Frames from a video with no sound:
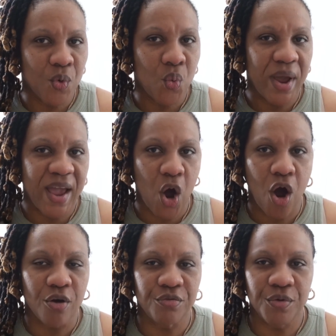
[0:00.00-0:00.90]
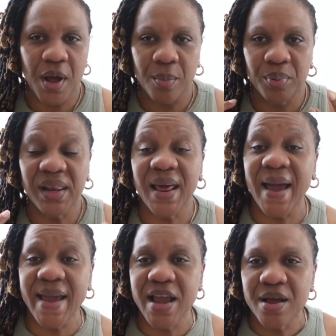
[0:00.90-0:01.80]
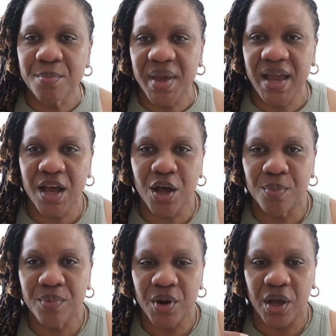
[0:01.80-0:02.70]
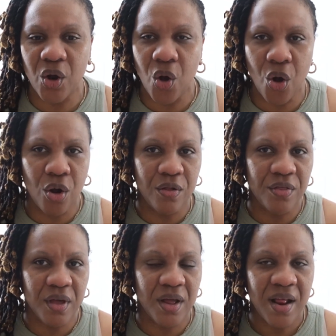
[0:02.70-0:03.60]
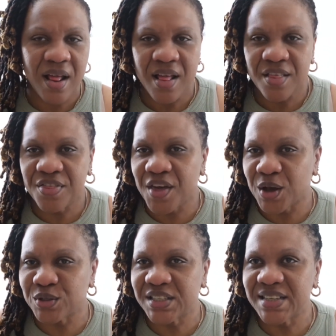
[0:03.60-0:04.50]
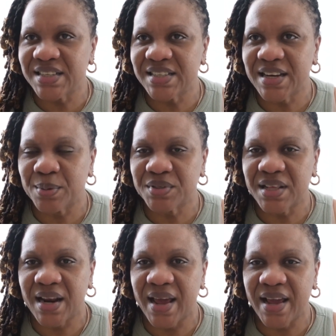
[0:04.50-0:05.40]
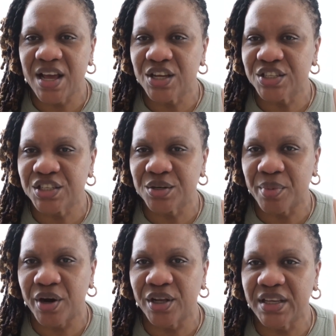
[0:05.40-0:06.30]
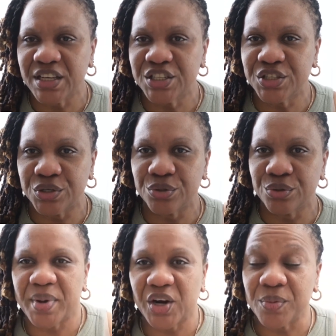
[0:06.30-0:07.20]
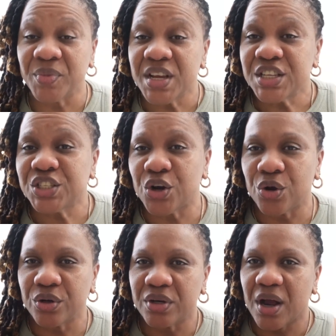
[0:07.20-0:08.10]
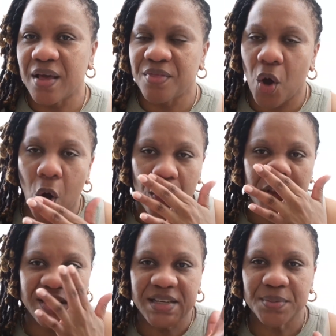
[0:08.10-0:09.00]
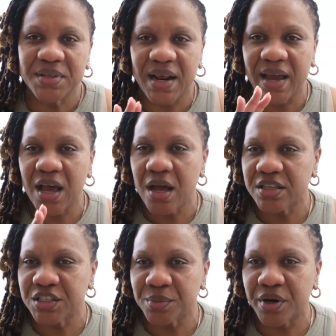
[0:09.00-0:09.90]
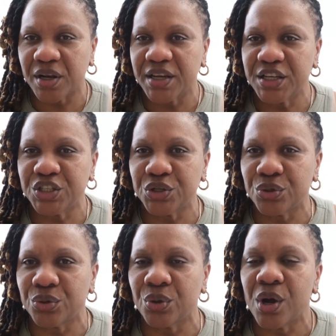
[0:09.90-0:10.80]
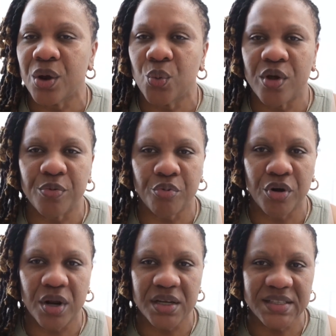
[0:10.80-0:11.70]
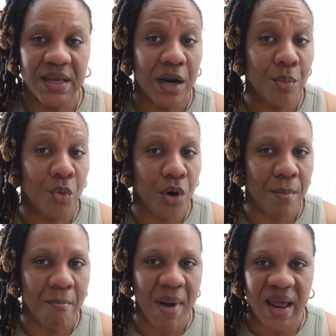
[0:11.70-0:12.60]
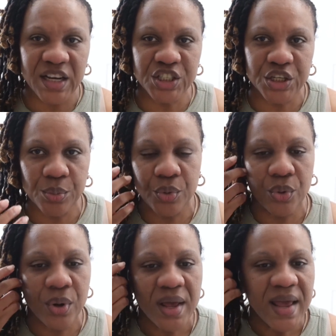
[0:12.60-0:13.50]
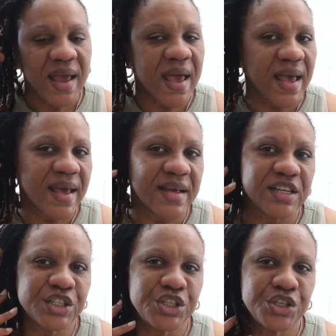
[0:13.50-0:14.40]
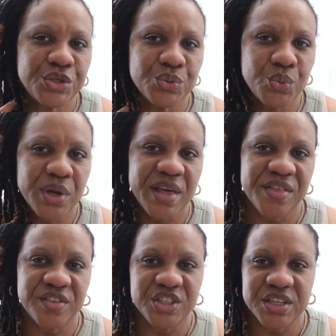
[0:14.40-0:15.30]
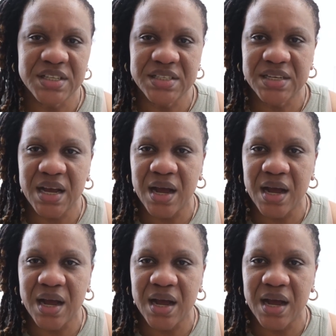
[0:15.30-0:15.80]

way of applying makeup, not all the 1,000 steps that I customarily do. So not all the steps that I customarily do, with products that are more manageable and with just